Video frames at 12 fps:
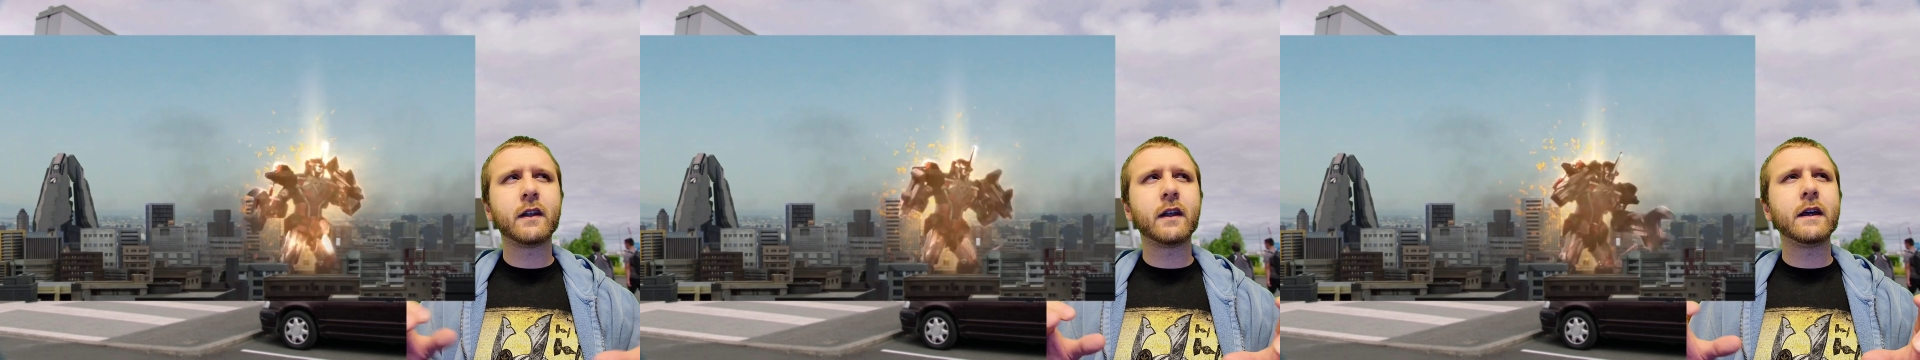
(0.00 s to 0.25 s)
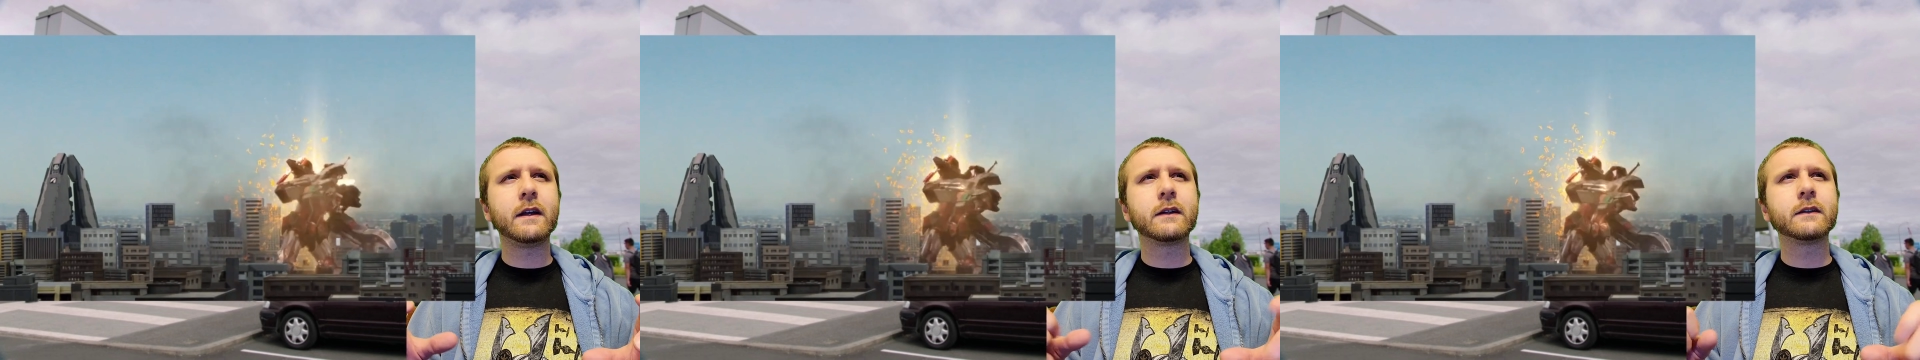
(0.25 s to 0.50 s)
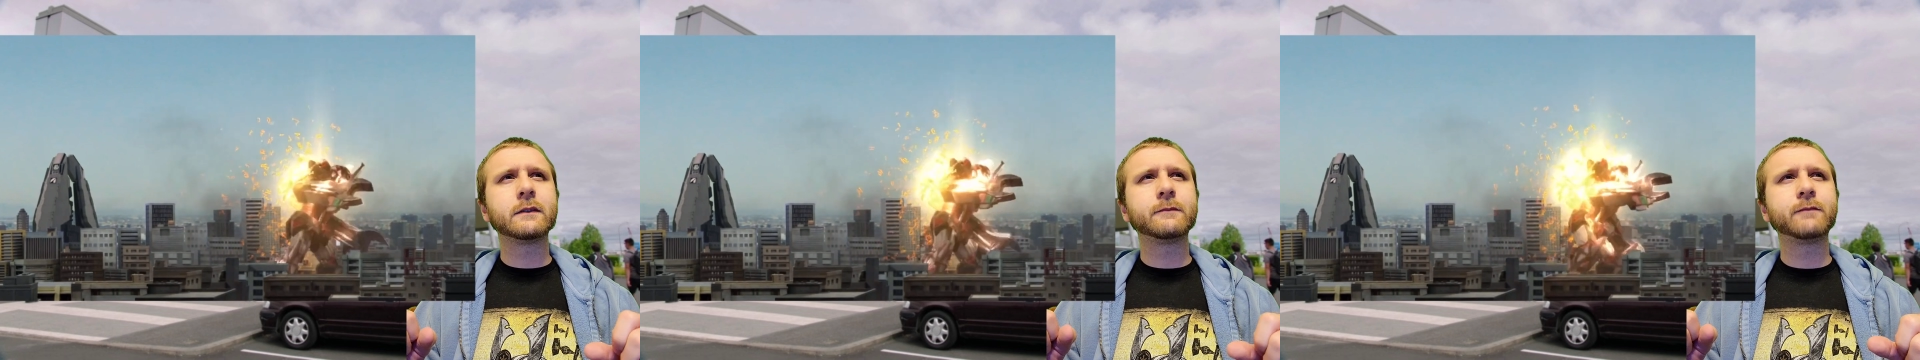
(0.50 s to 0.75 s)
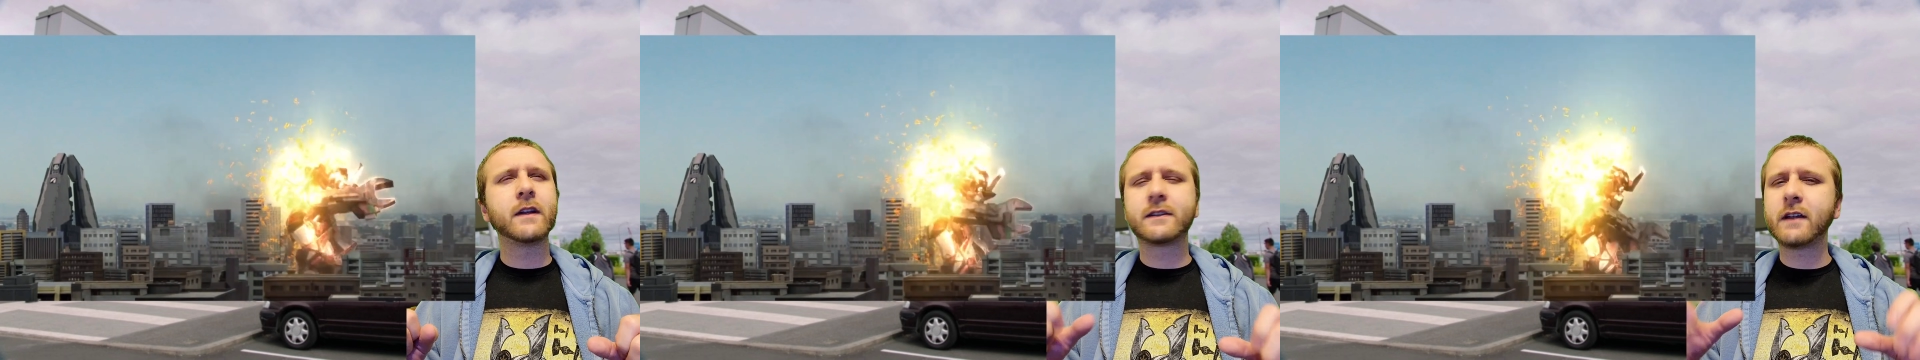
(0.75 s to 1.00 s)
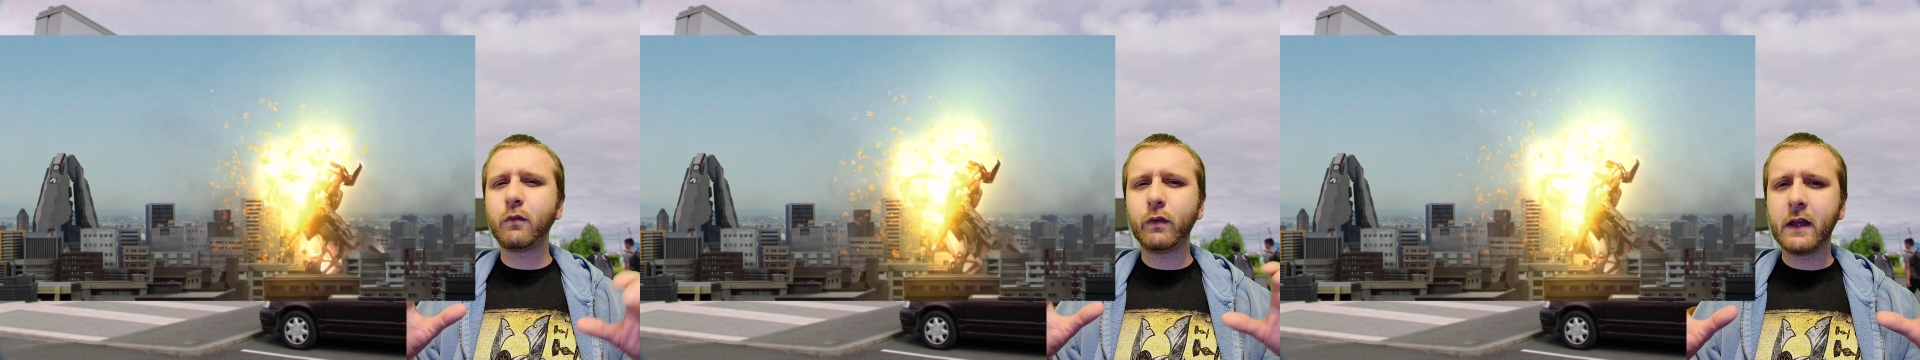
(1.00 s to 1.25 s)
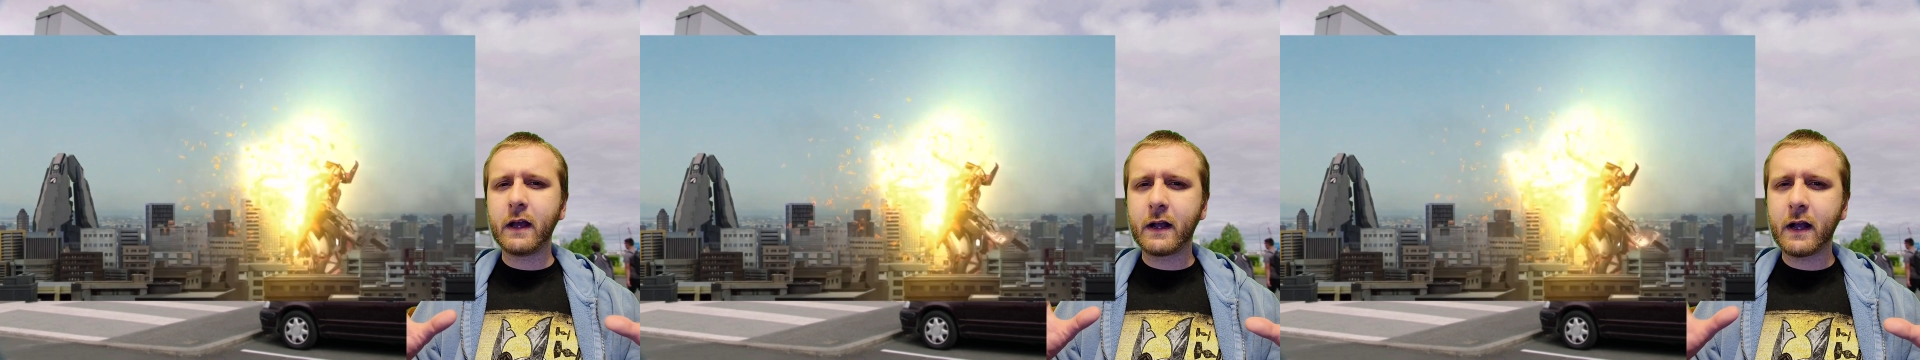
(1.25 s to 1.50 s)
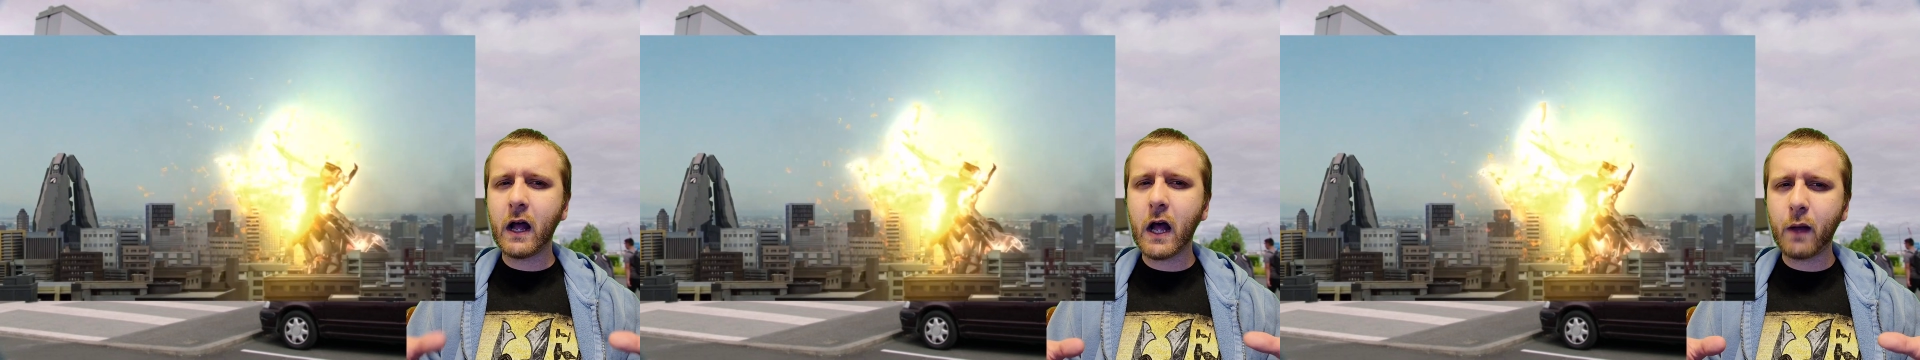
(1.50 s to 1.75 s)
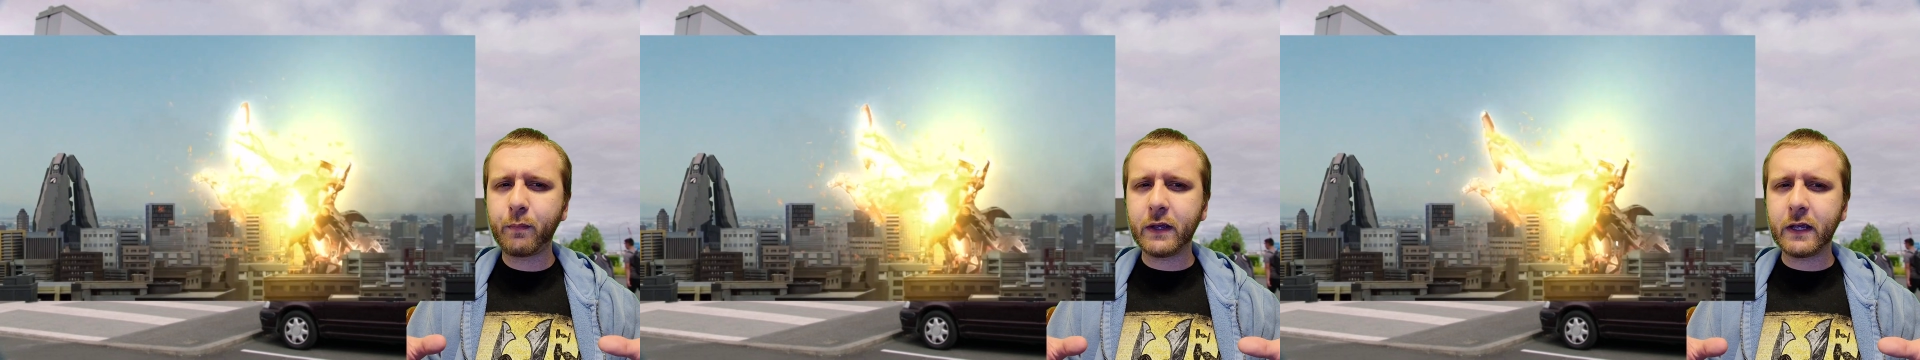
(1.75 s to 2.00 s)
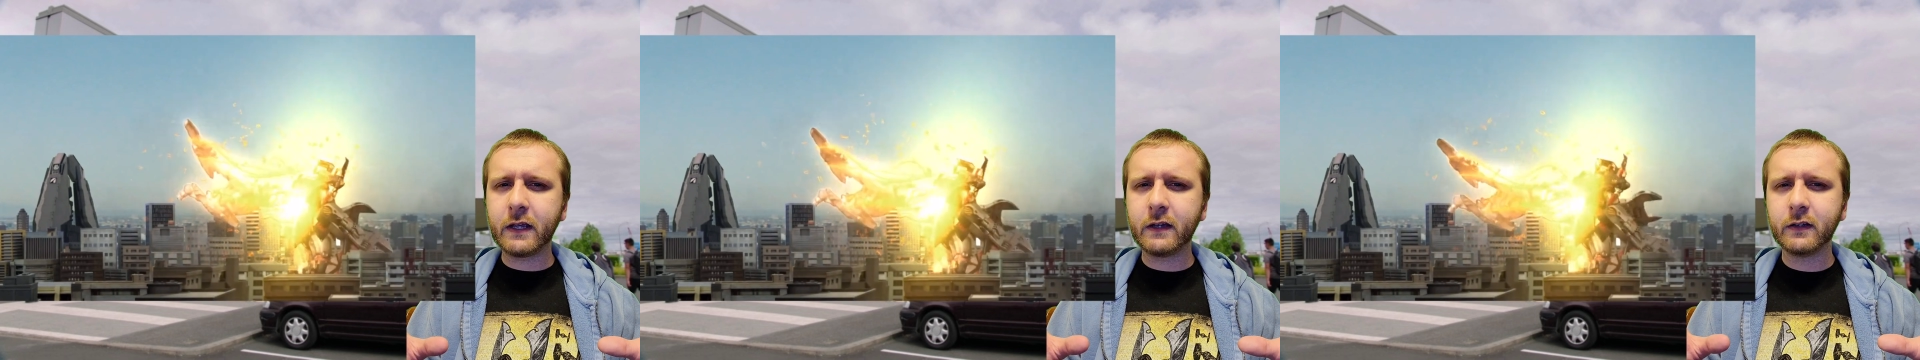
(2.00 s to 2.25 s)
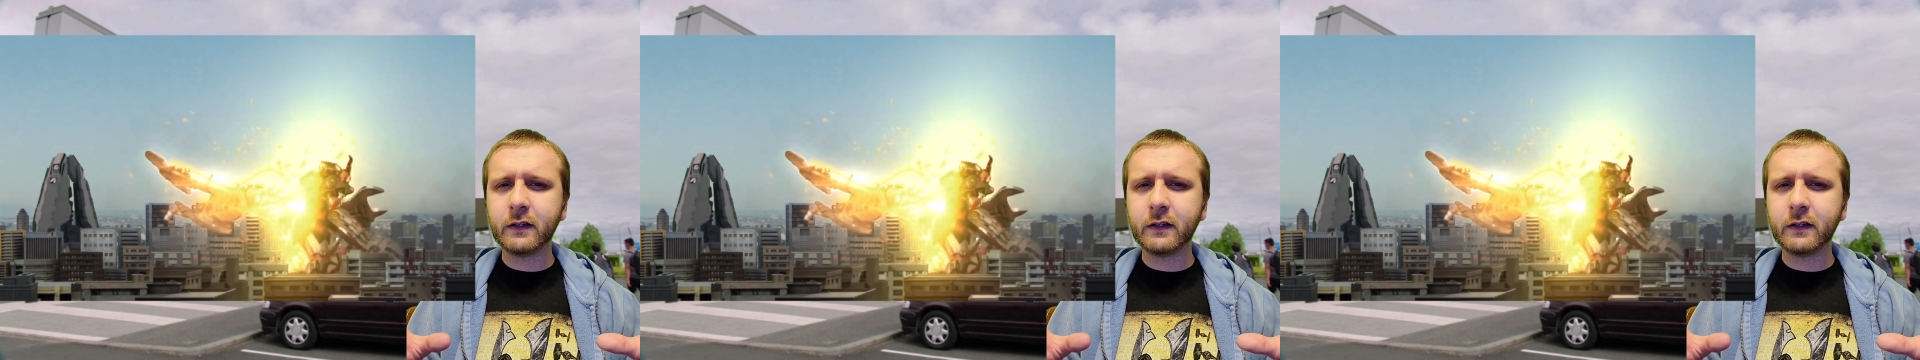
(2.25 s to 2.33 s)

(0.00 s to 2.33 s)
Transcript: really a copy